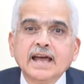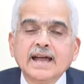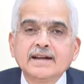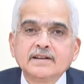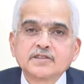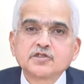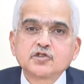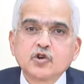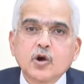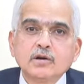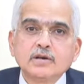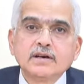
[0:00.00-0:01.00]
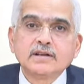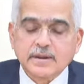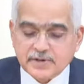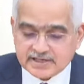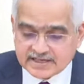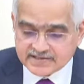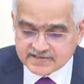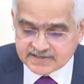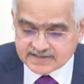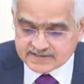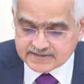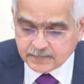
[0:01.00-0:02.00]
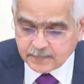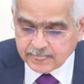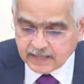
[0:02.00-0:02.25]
and strong remittances.